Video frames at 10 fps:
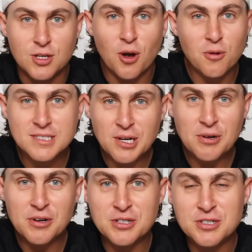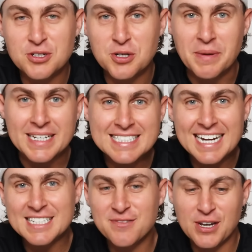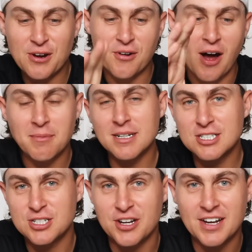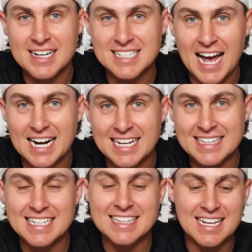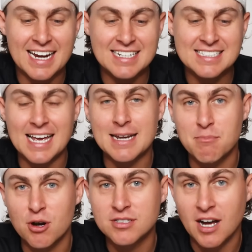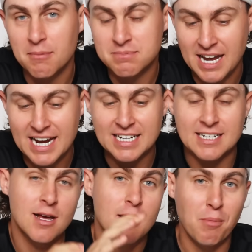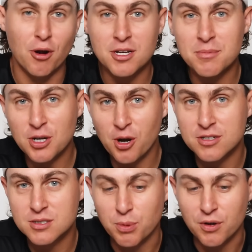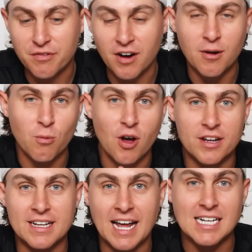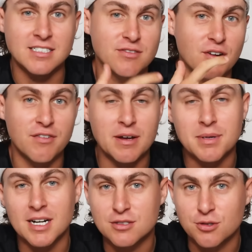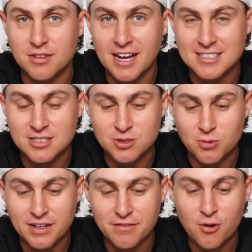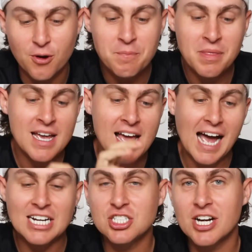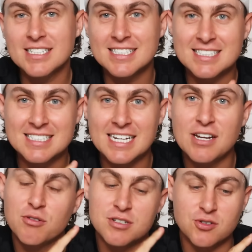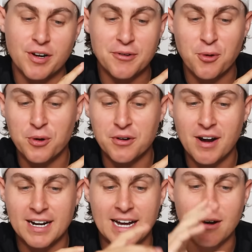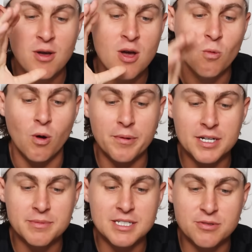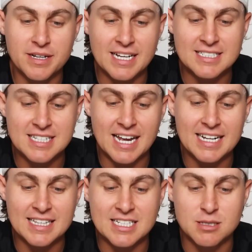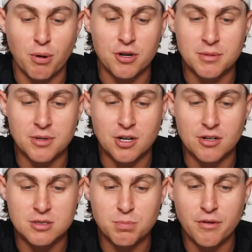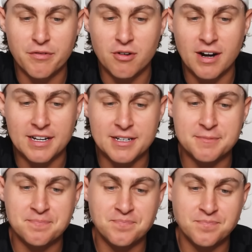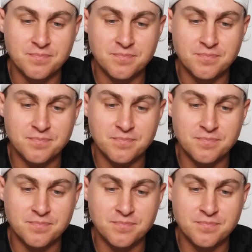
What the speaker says: Yo, what's going on YouTube? In today's video, I'm going to show you guys how to get the latest and most updated Pokemon GO Spoofer working as of November 2024. As you guys can see on the screen recording right now, what we're going to be doing is getting this Pokemon GO Spoofer right here.